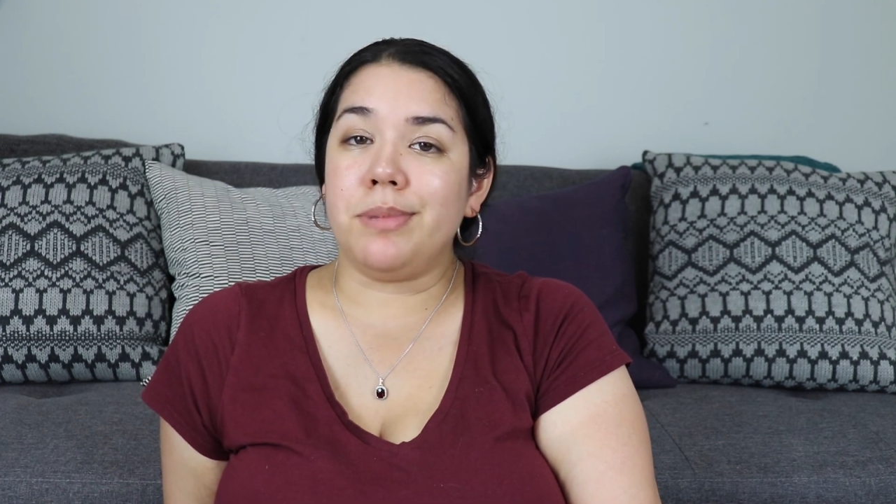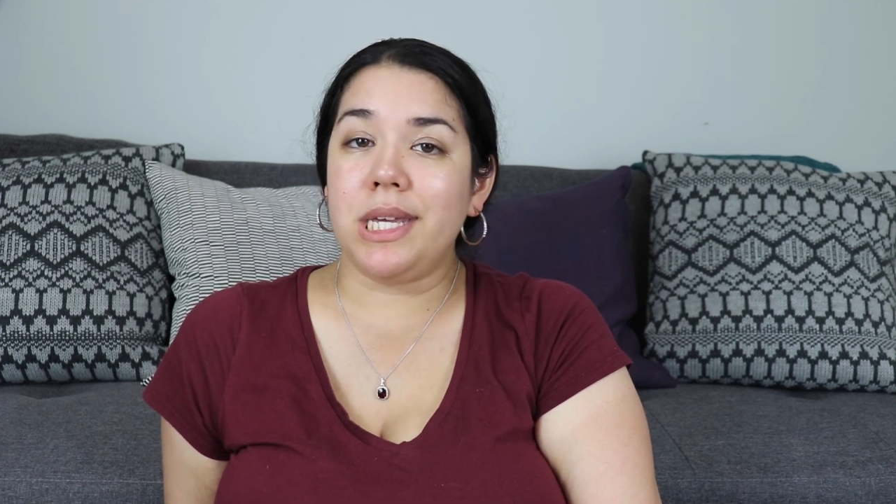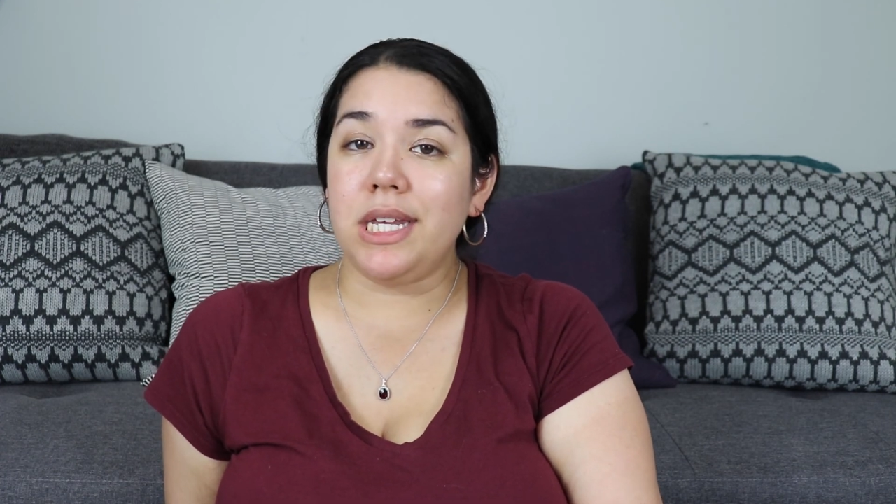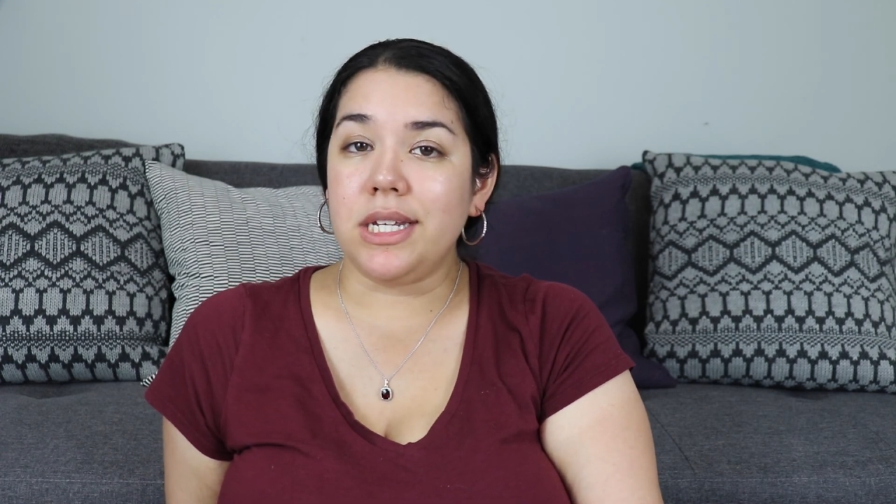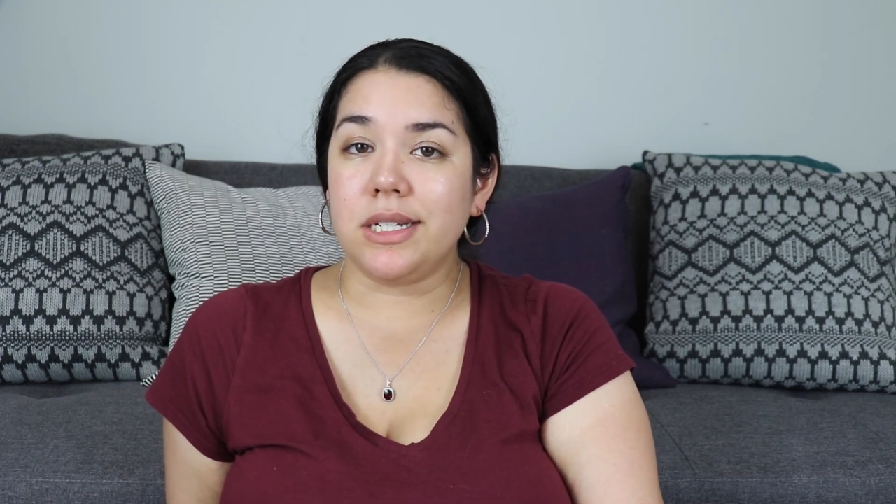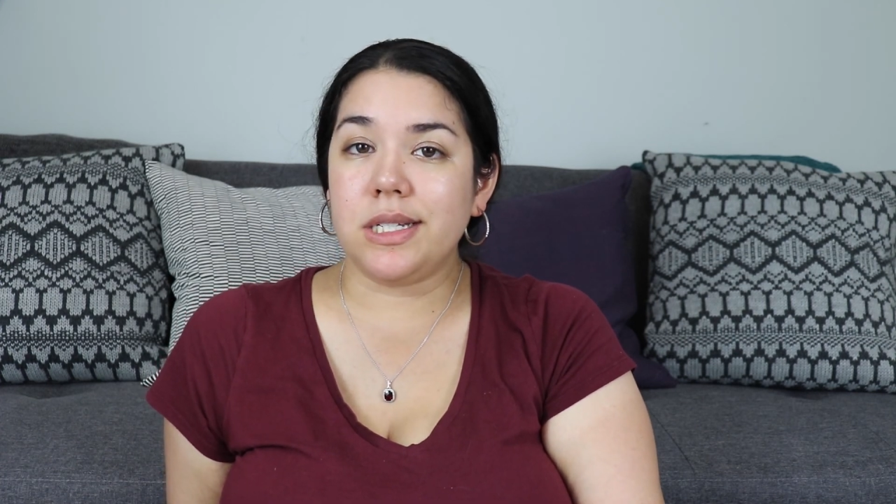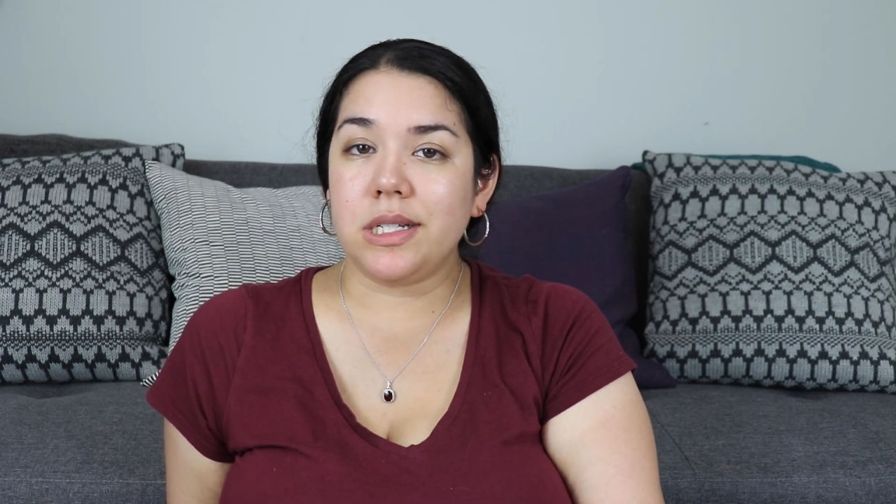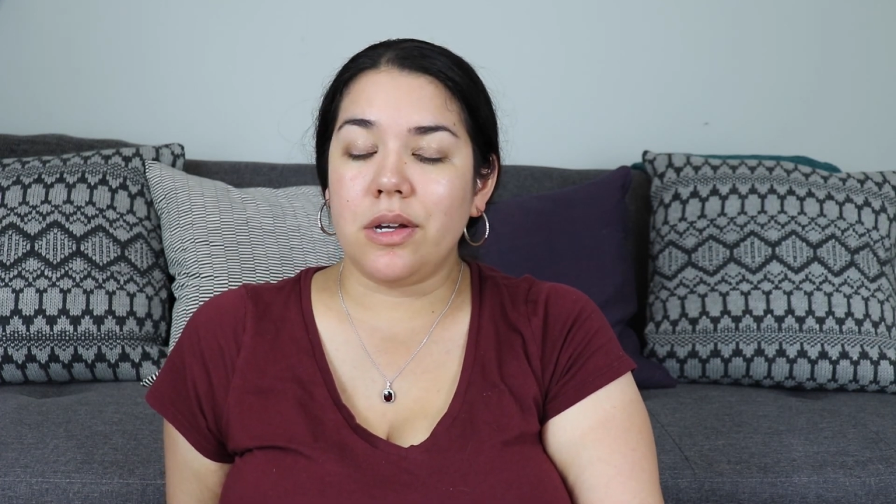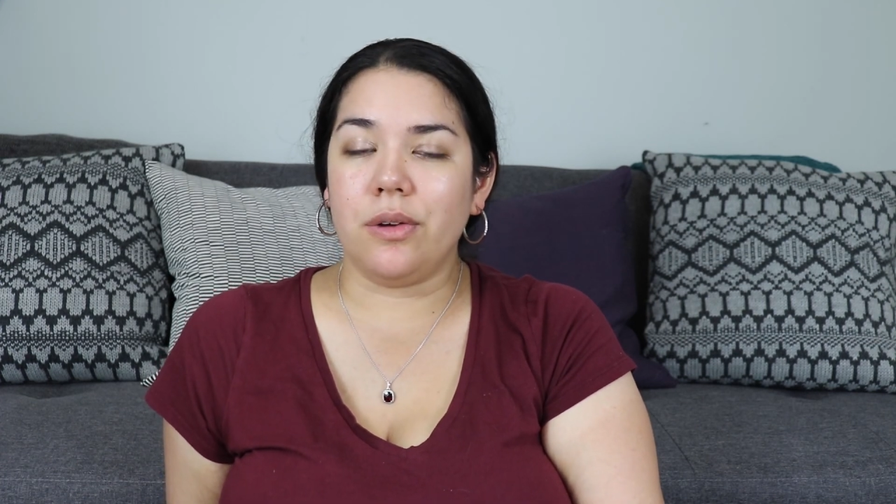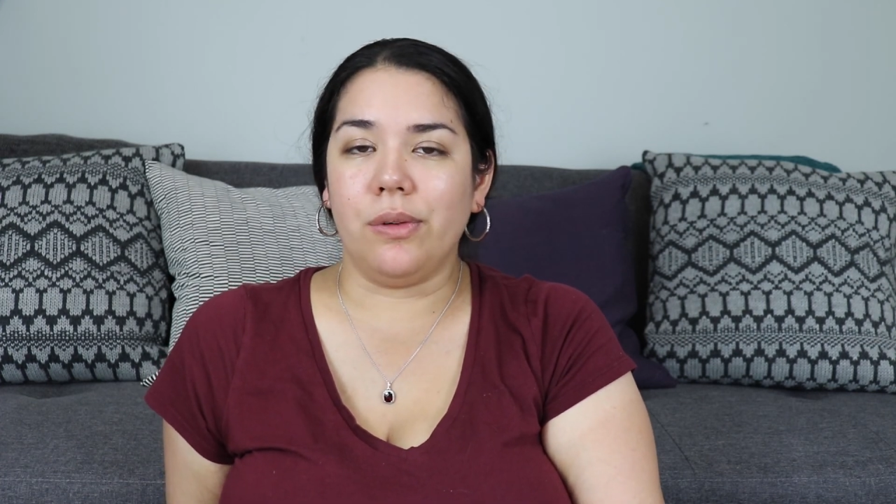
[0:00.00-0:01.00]
peace
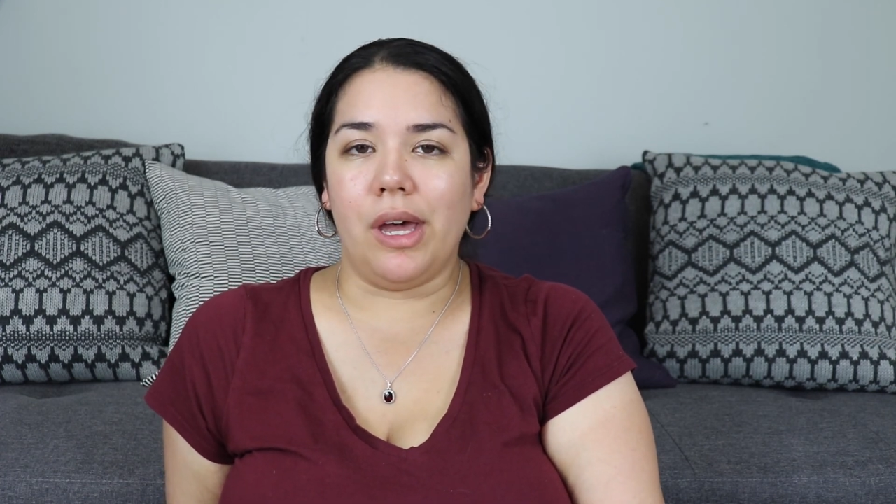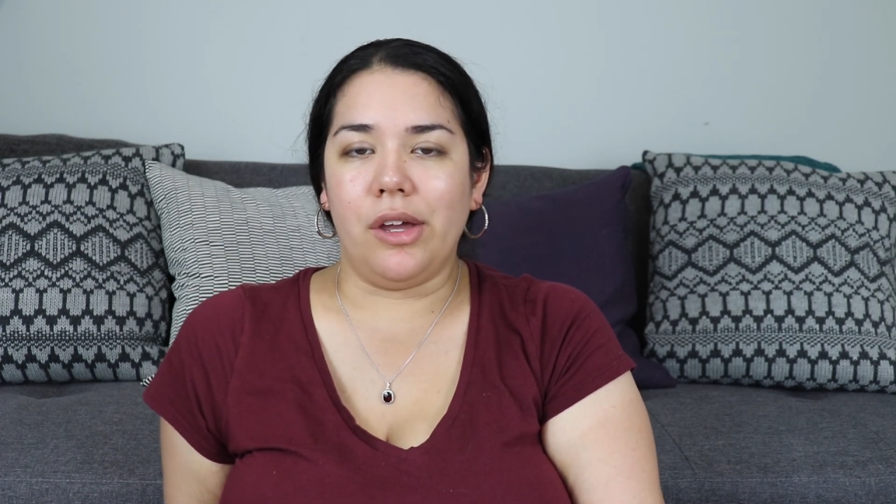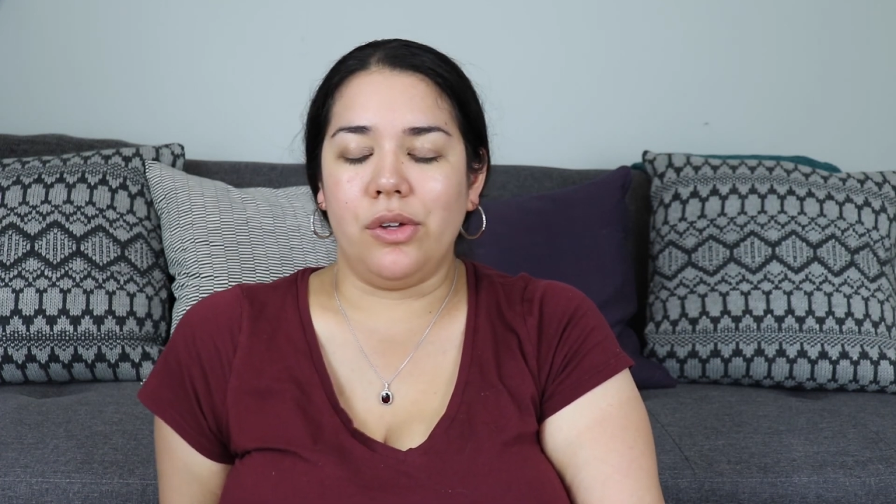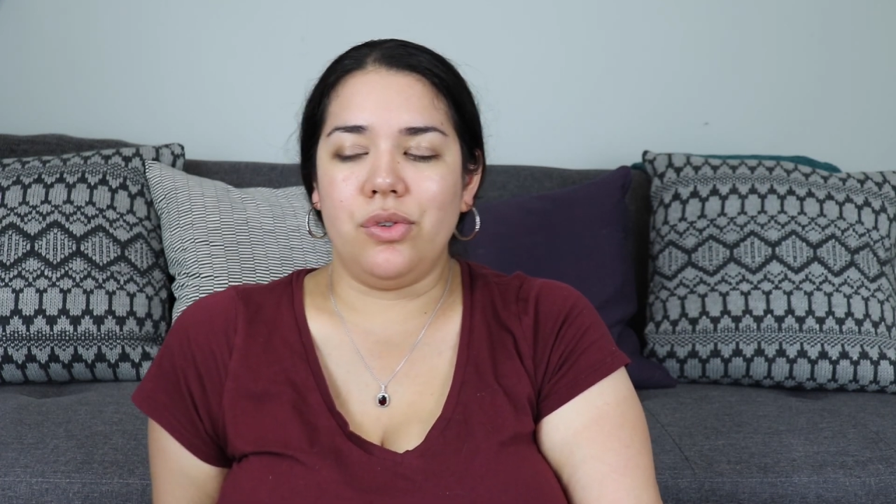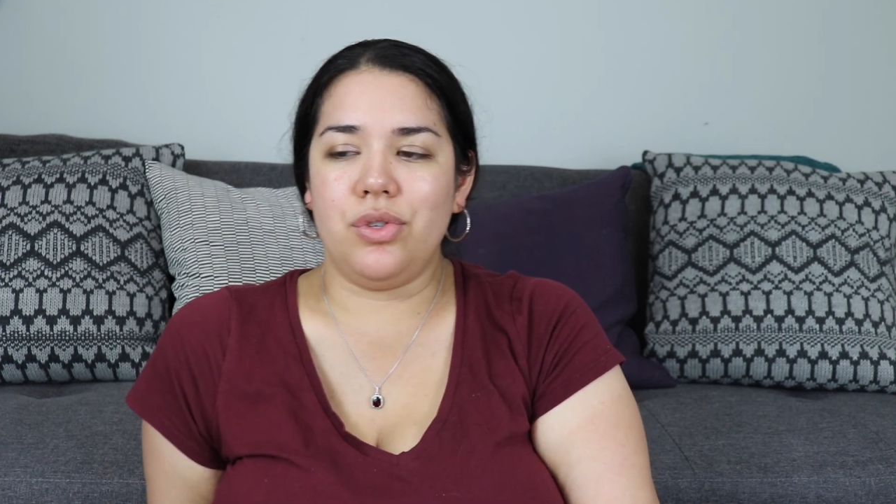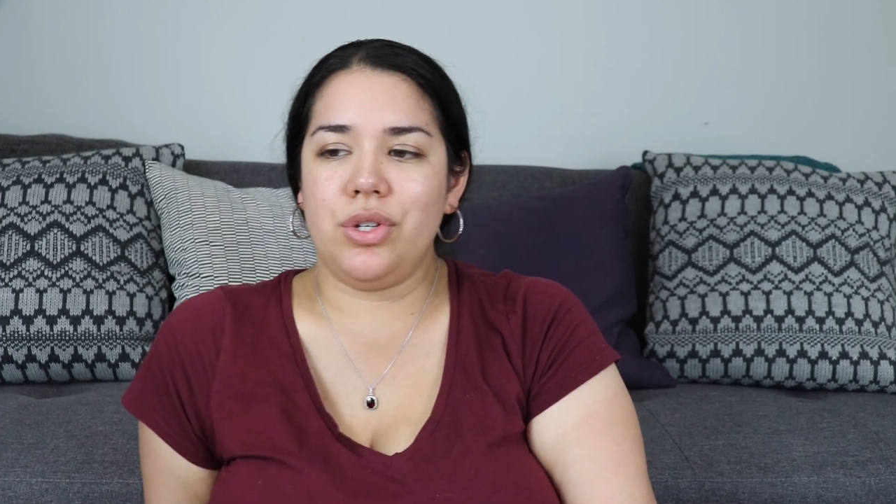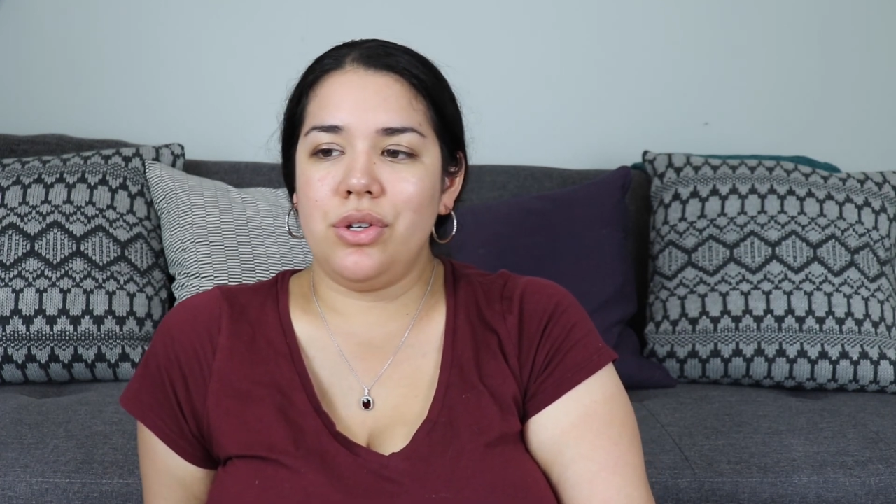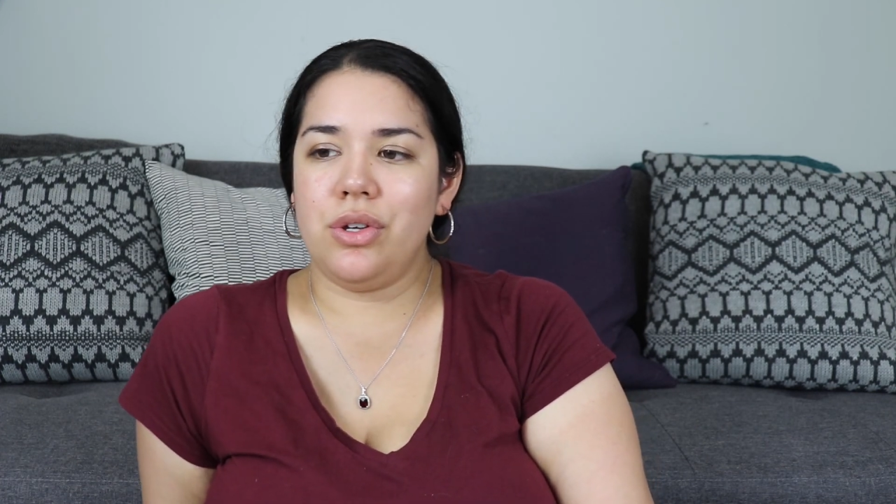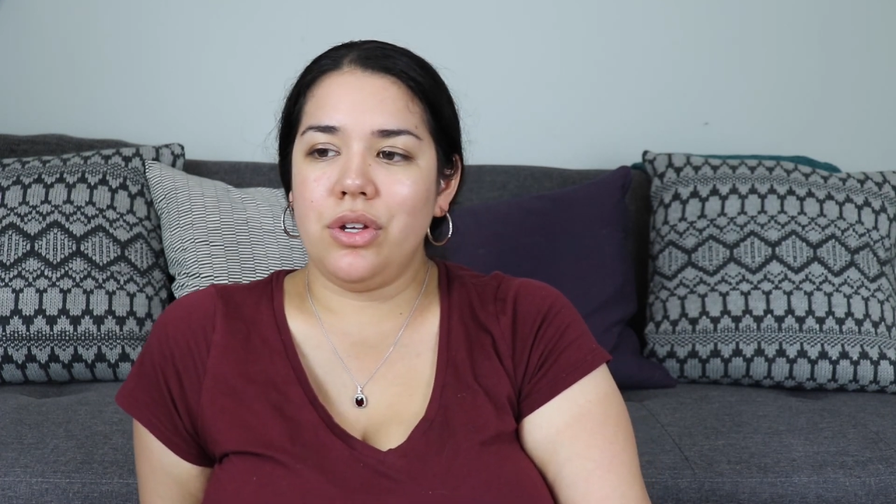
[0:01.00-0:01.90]
around